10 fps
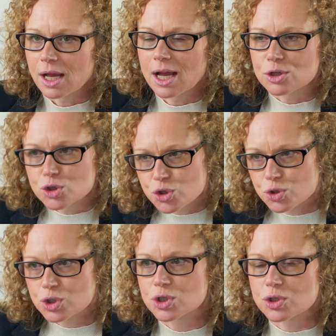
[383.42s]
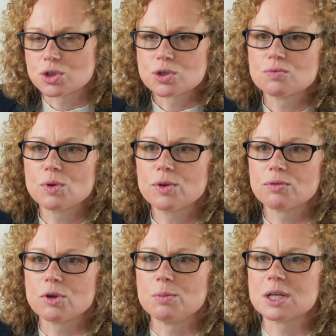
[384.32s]
and just to run
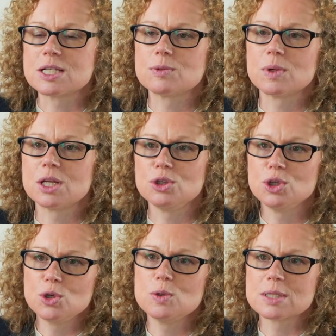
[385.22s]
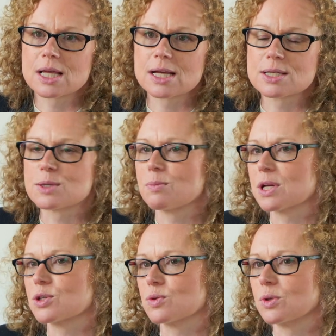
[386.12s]
through, because we can use that to
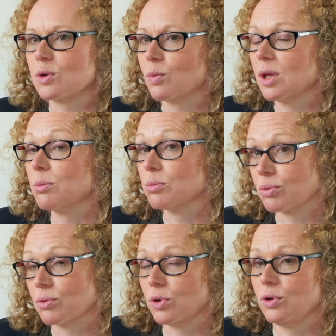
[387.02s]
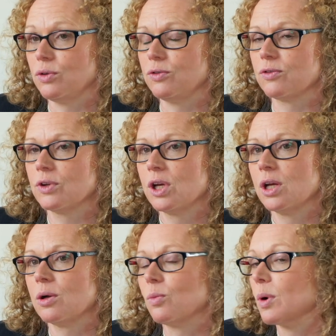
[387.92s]
make sure that we improve
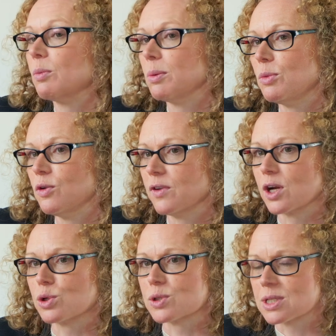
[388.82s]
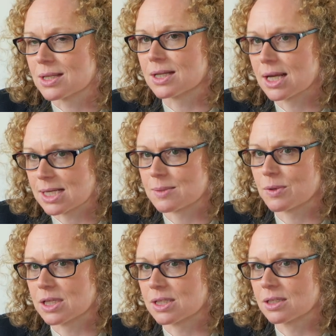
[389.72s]
when we're moving on to the next
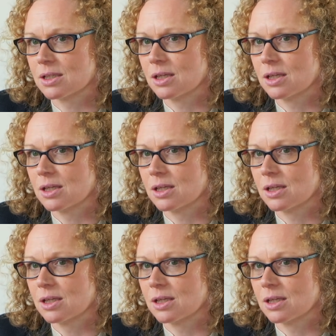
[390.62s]
bid.